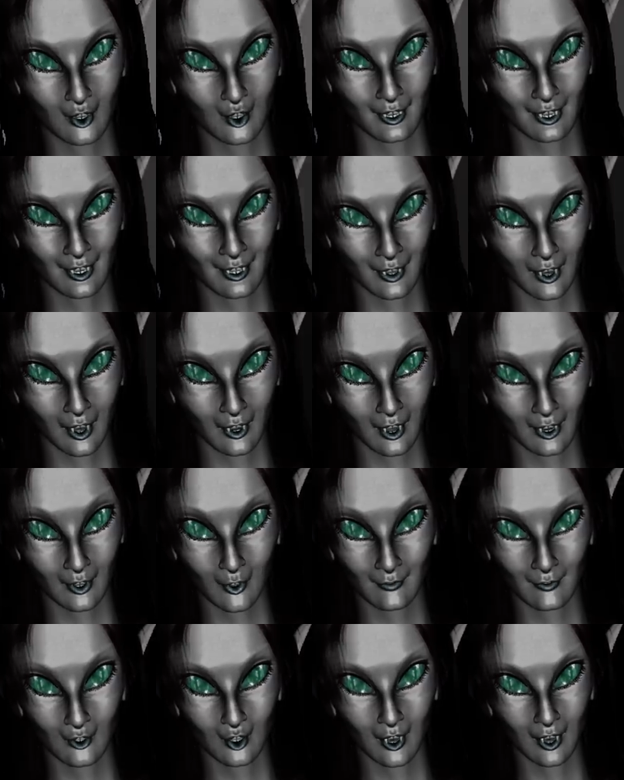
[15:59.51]

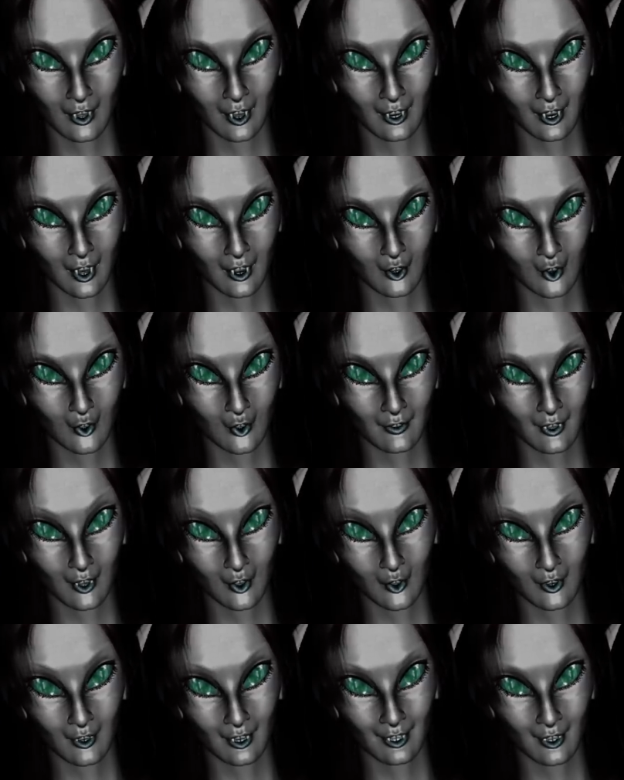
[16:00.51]
Secrecy and assumptions
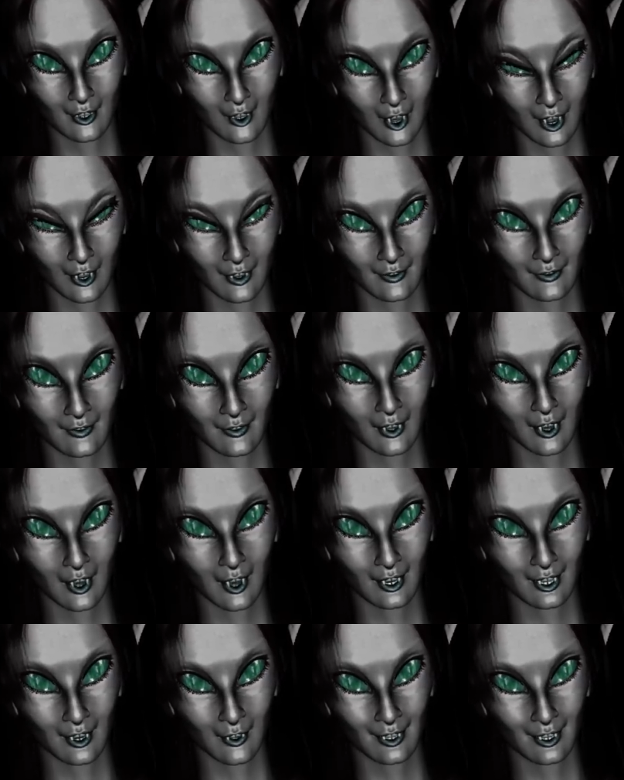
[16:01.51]
that would only make
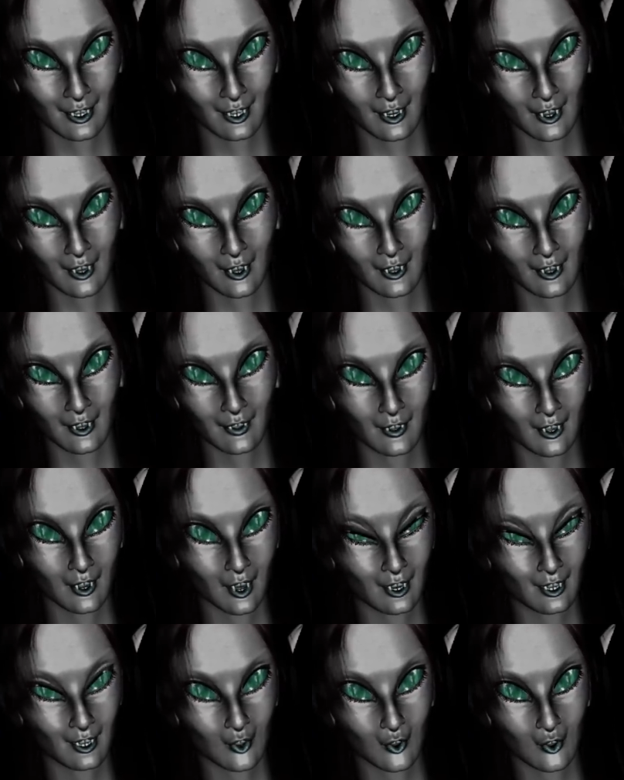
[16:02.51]
an ass out of
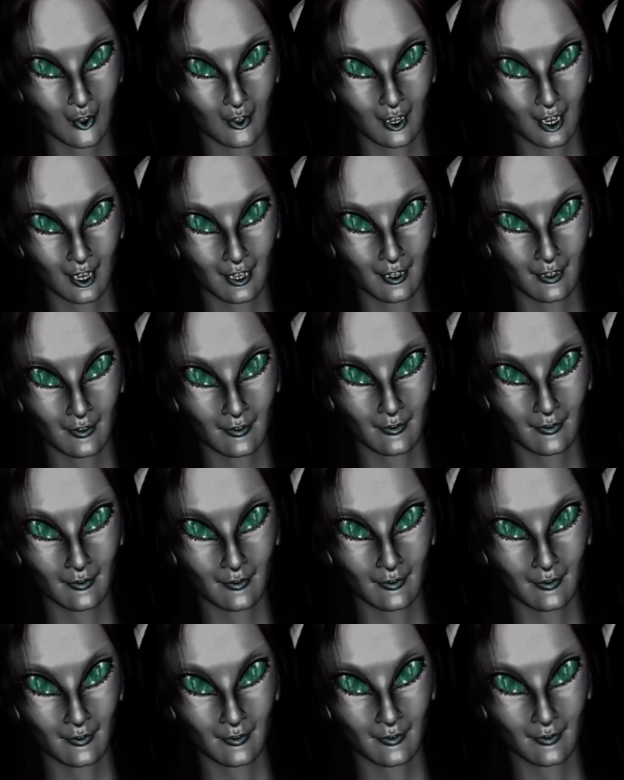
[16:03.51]
myself and
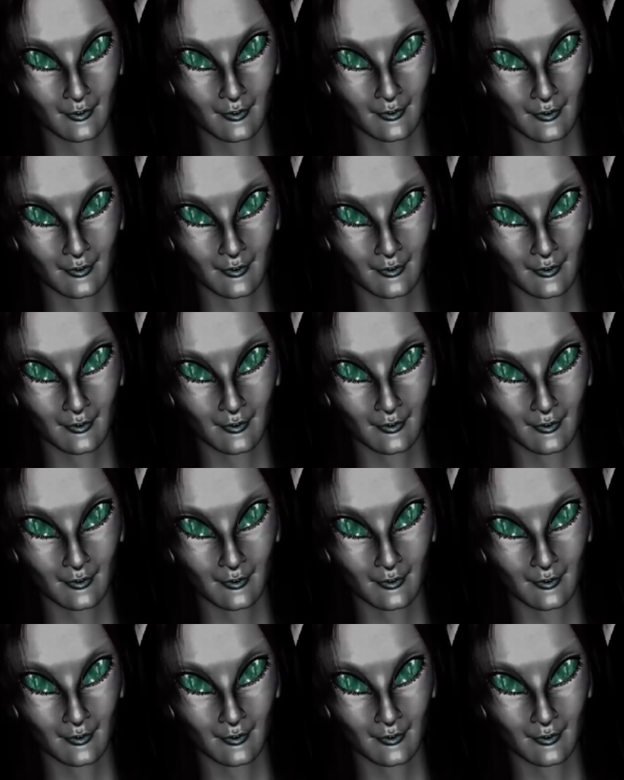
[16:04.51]
yourselves.